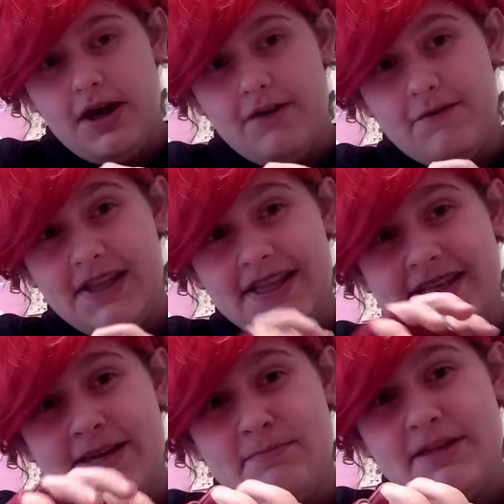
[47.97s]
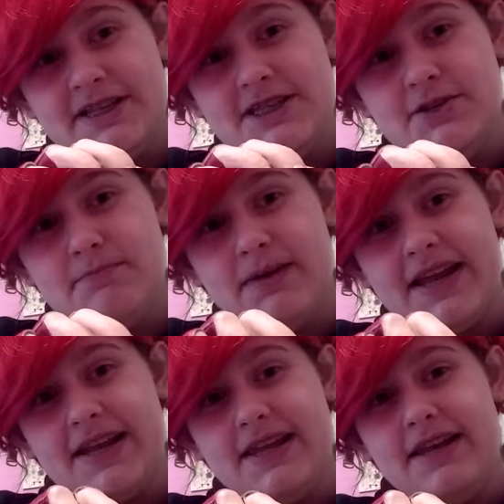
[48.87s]
I really didn't mean to
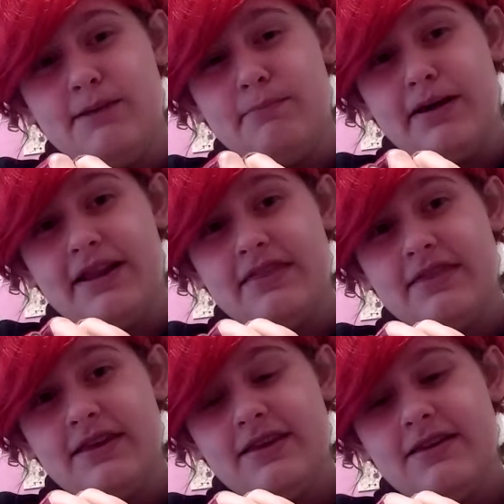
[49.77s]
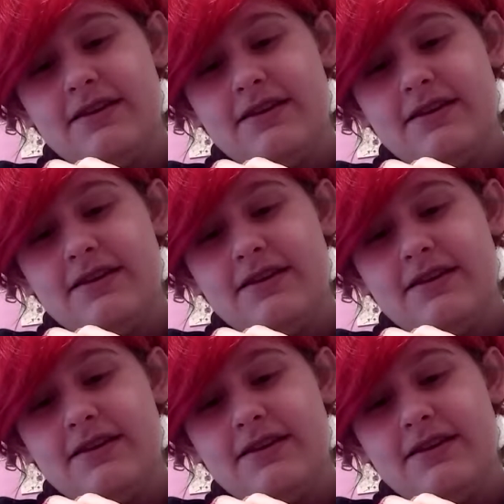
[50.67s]
bite a kid, but I think